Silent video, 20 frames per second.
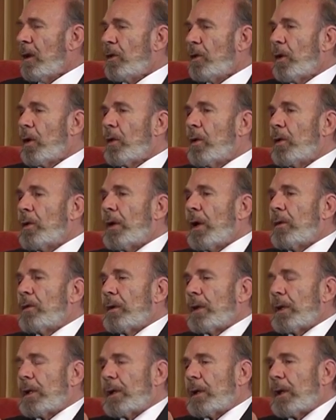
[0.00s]
You go
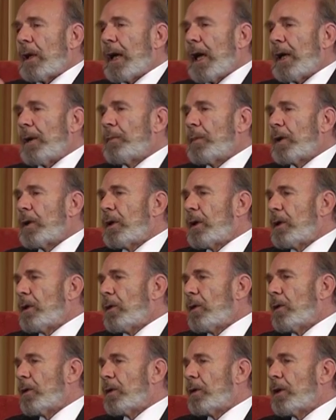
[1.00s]
down to the library,
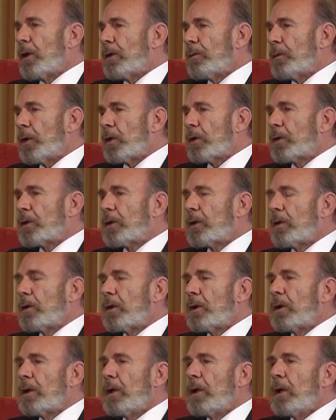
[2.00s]
you go into a
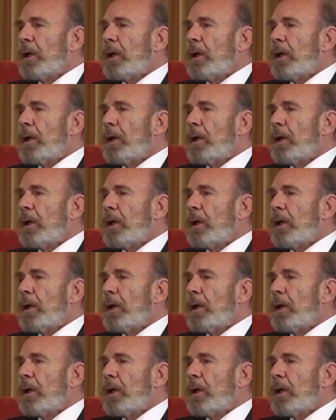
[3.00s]
bookstore,